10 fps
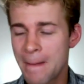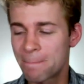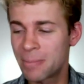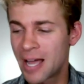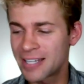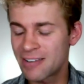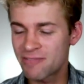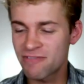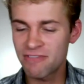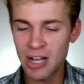but it
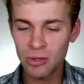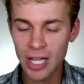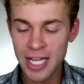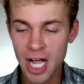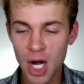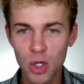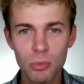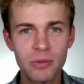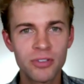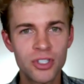felt like a
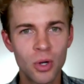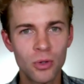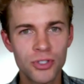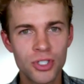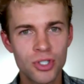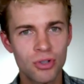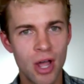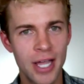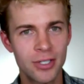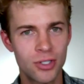group of adults
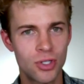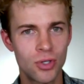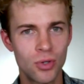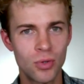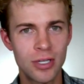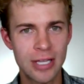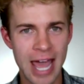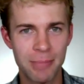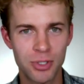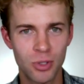trying to
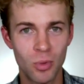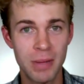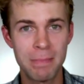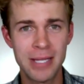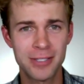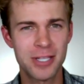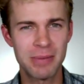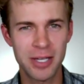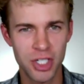capture what it means to be a